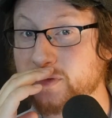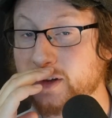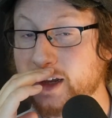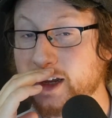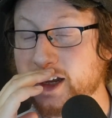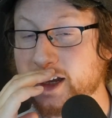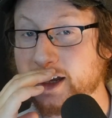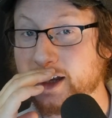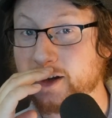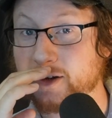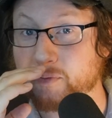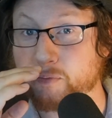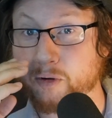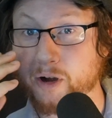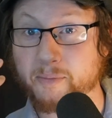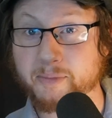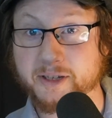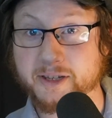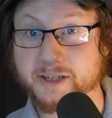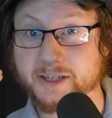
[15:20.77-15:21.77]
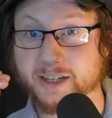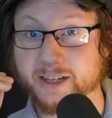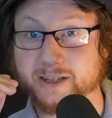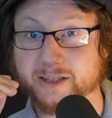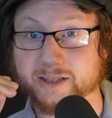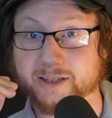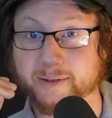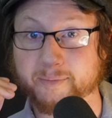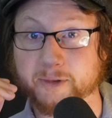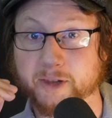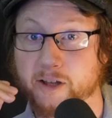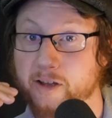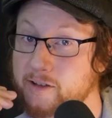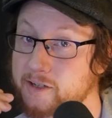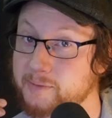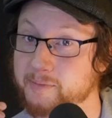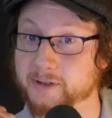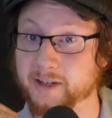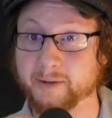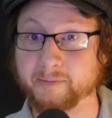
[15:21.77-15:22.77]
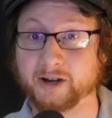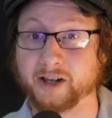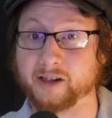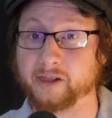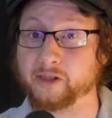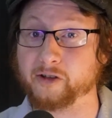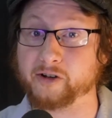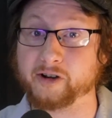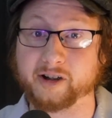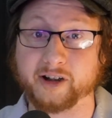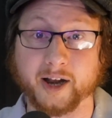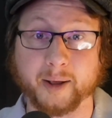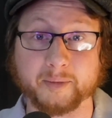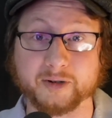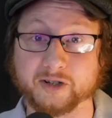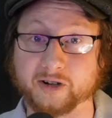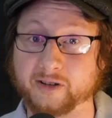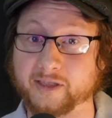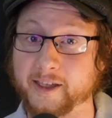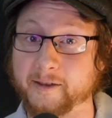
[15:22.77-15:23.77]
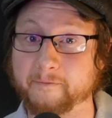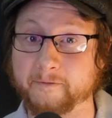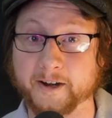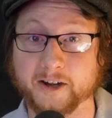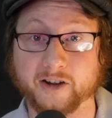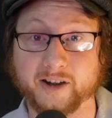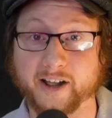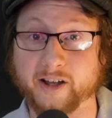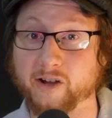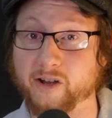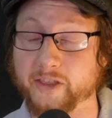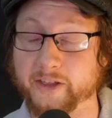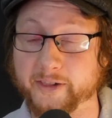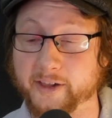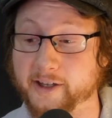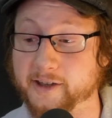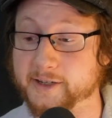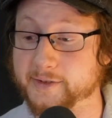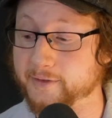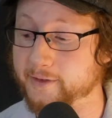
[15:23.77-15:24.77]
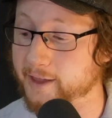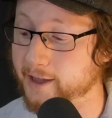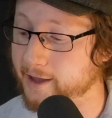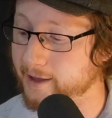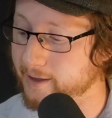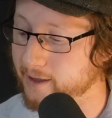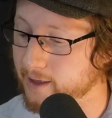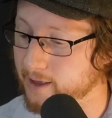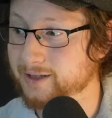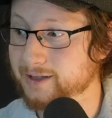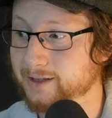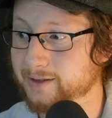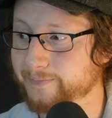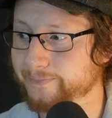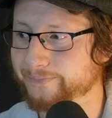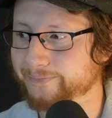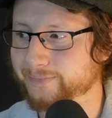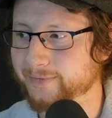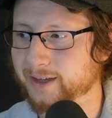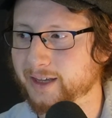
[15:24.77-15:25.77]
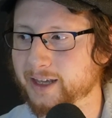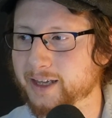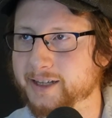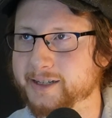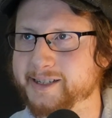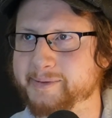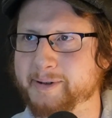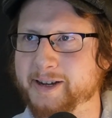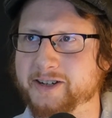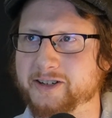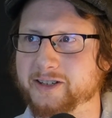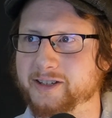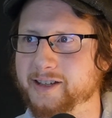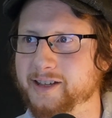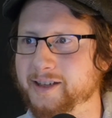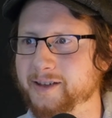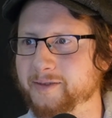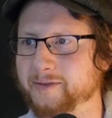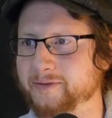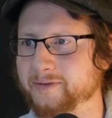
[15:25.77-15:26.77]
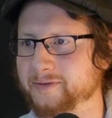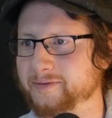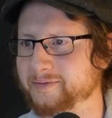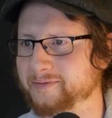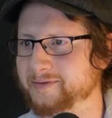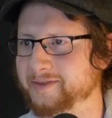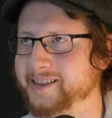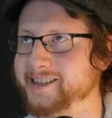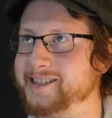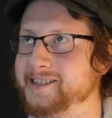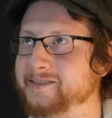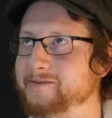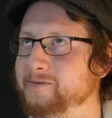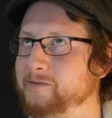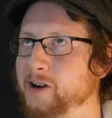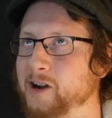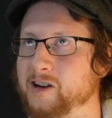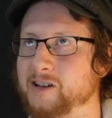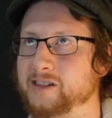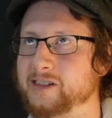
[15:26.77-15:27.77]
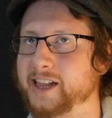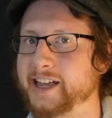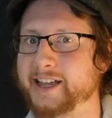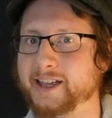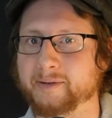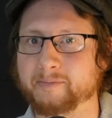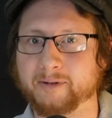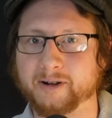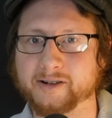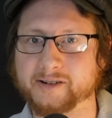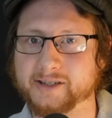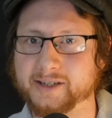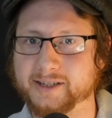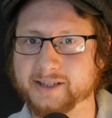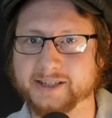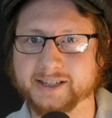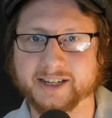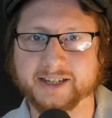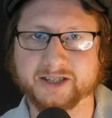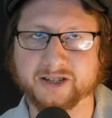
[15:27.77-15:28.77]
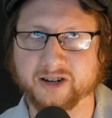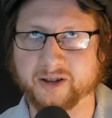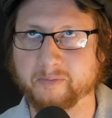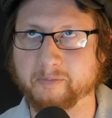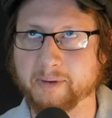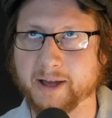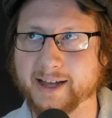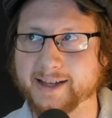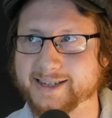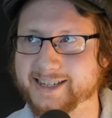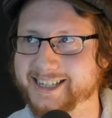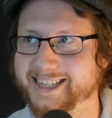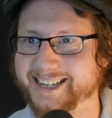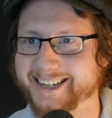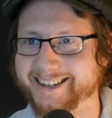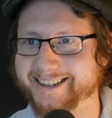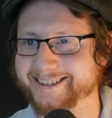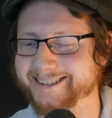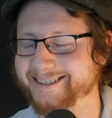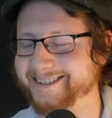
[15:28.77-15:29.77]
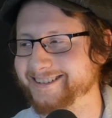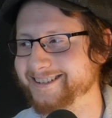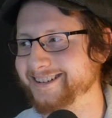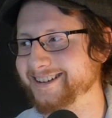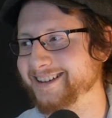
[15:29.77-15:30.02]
and probably is against some laws, but I'm not a lawyer and I'm sure they figured out all the laws for that, especially if this Varley person says you can buy a senator.